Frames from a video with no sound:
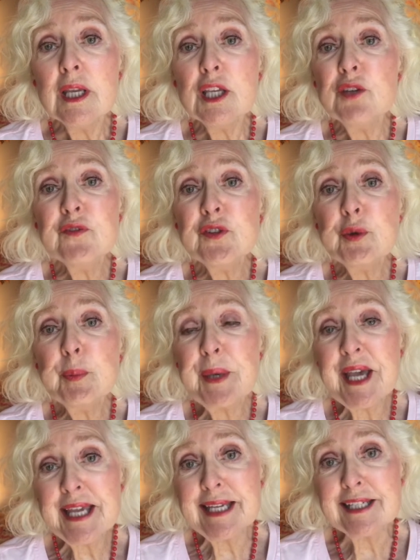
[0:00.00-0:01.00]
If you
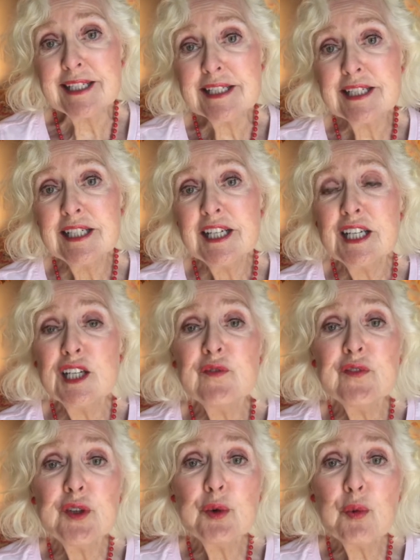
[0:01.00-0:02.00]
paint,
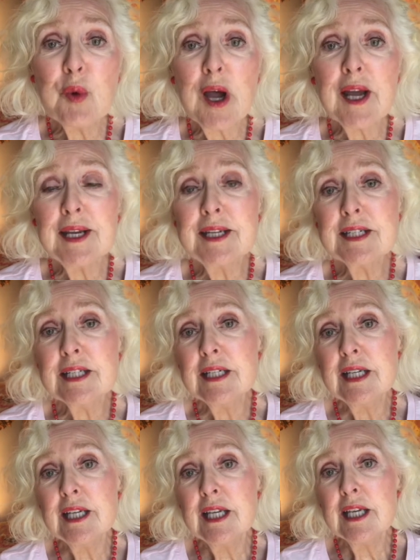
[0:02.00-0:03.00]
if you write,
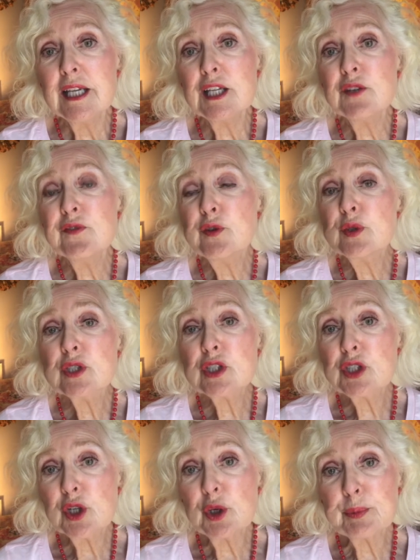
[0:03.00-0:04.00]
if you
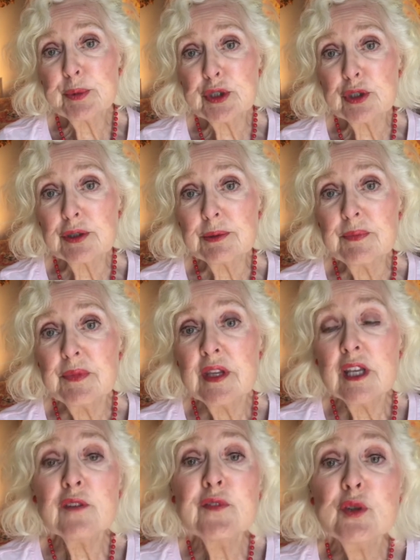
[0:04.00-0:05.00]
sculpture,
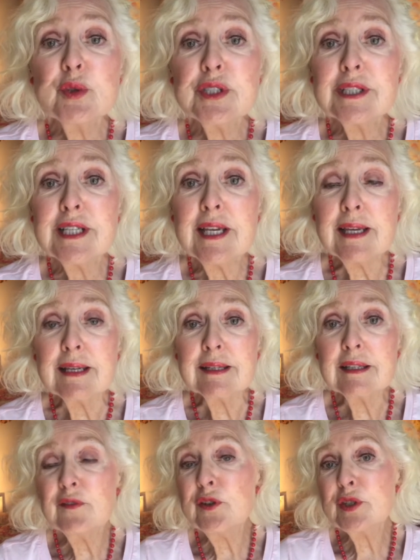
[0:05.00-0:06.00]
if you
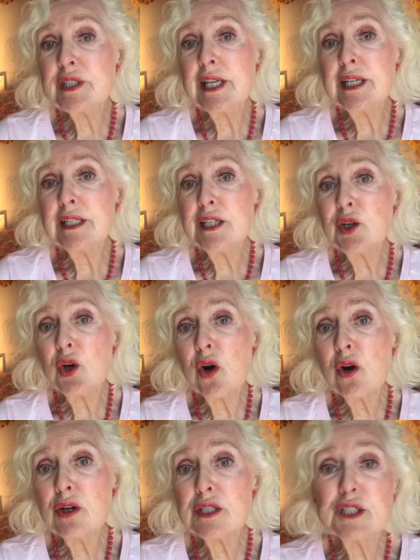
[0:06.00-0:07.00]
sing, if you sing in a
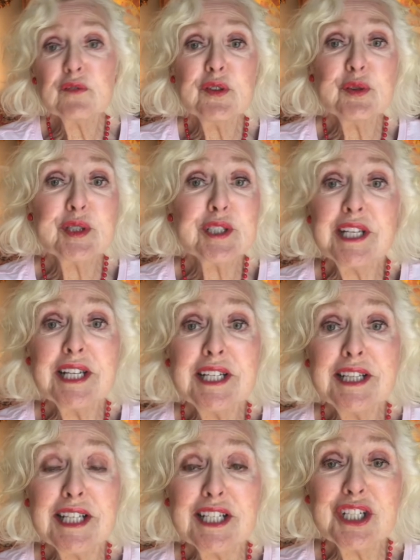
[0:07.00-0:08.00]
chorus, if you sing
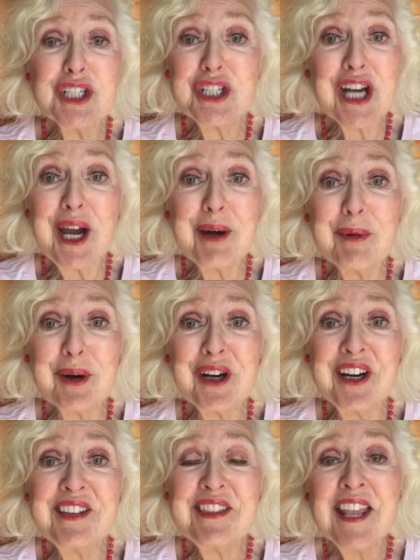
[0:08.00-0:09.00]
in the
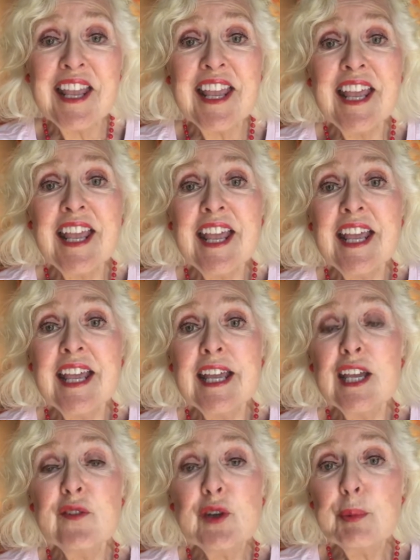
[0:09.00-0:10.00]
shower,
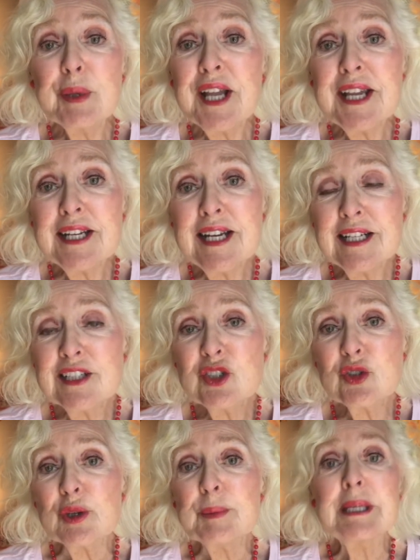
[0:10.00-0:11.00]
if you play an
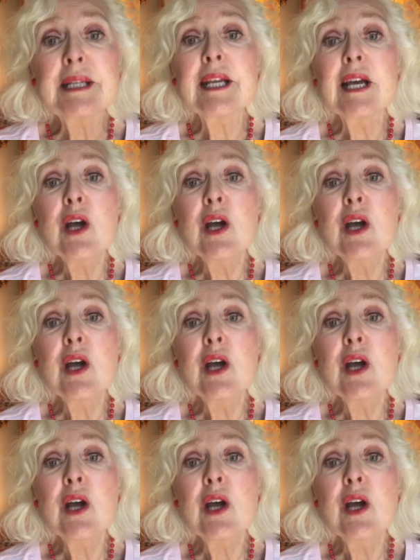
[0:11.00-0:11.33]
instrument,